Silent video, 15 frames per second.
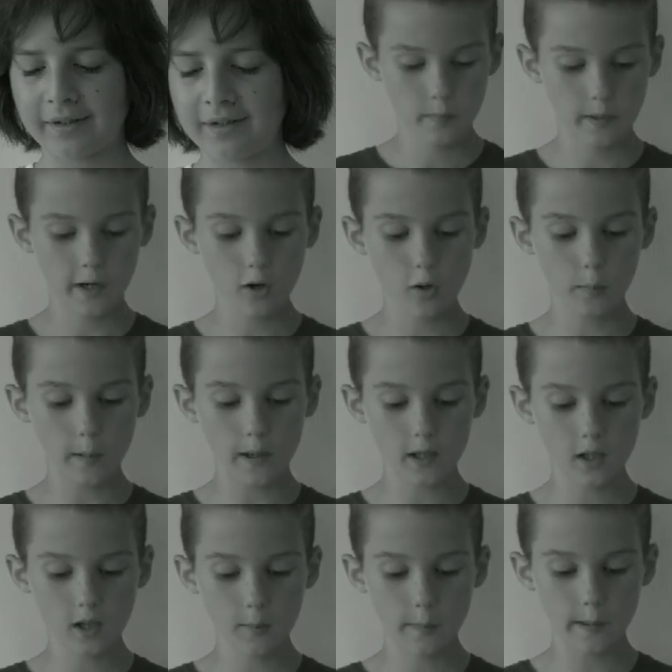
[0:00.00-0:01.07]
so you could
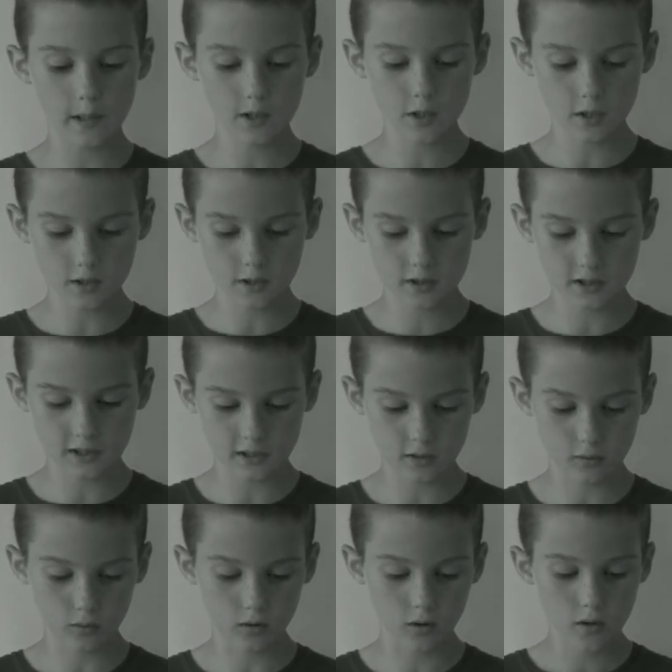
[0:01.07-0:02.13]
really
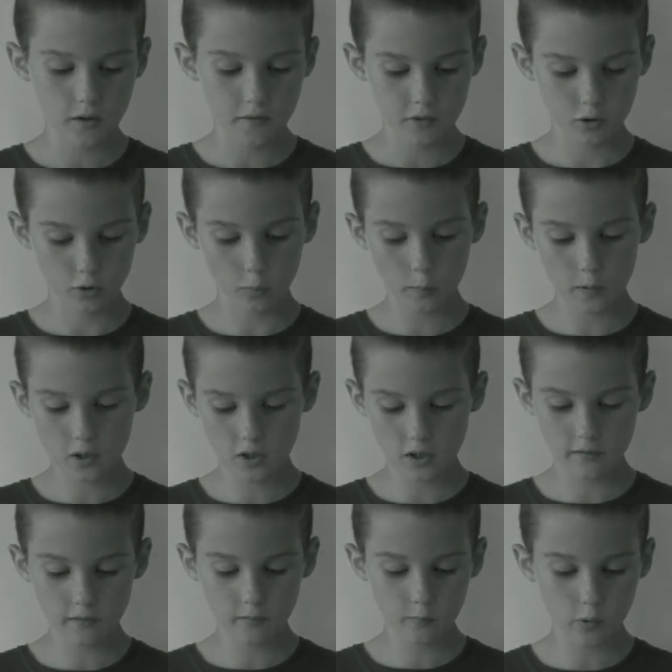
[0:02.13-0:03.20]
understand like the
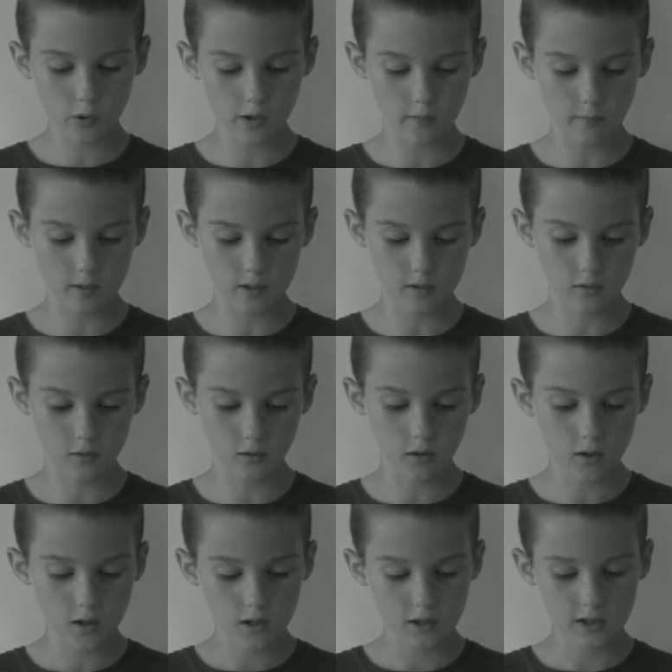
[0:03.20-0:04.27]
emotion
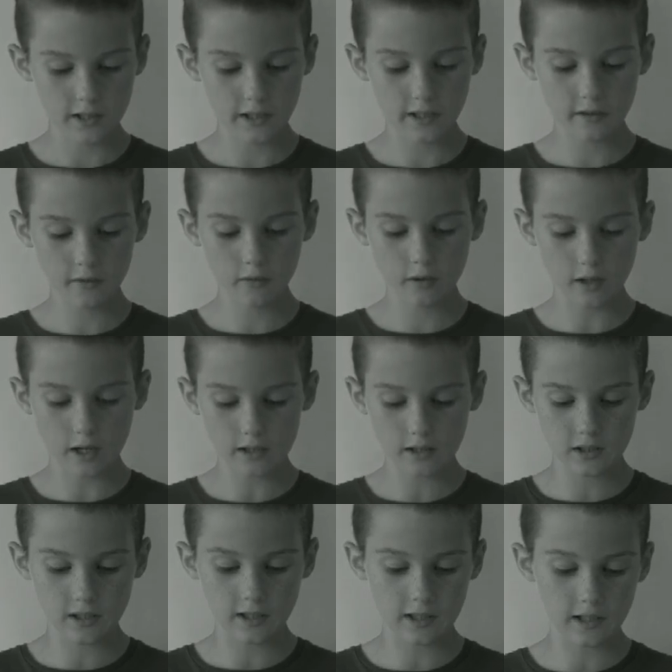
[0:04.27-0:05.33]
uh, of the city and
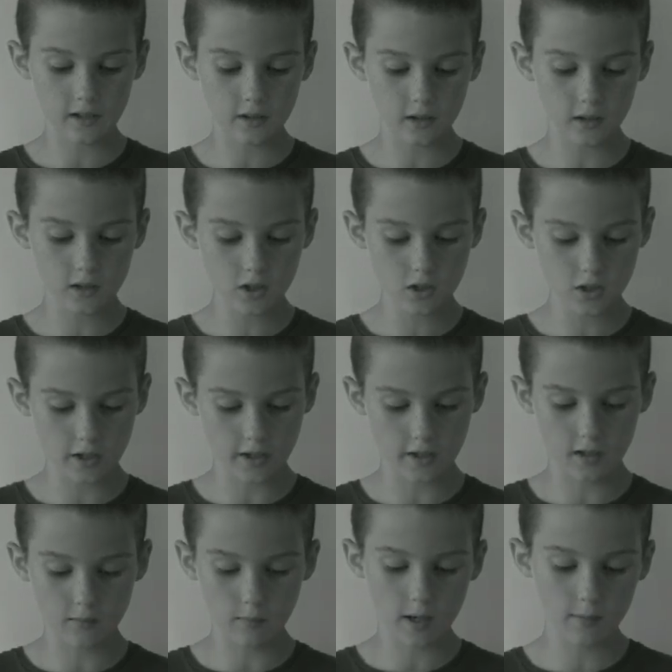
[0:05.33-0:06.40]
how they felt.
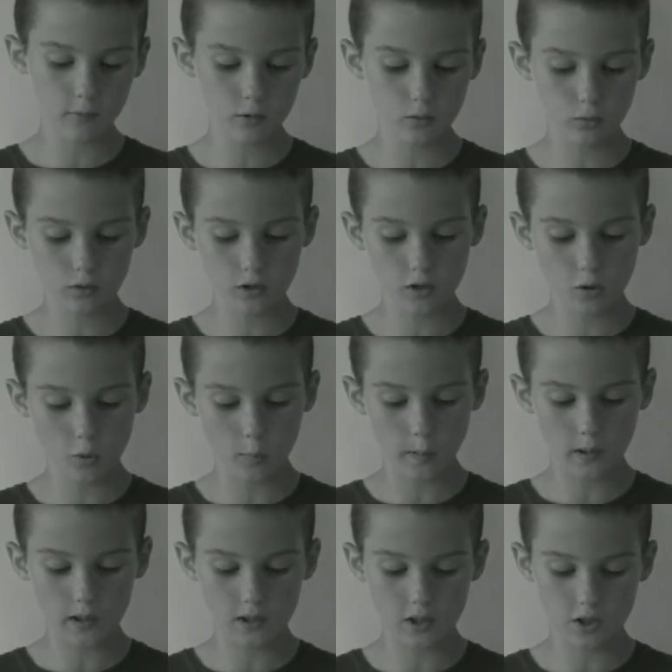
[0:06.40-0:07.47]
Uh, we
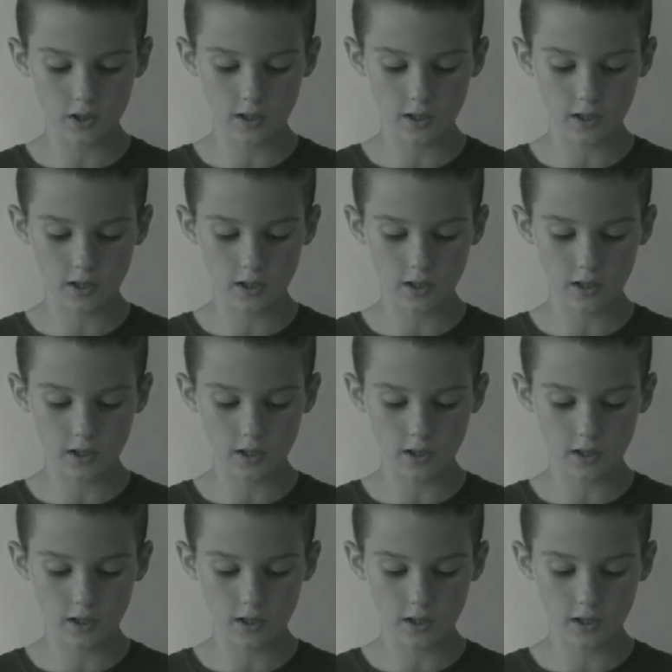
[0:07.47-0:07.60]
also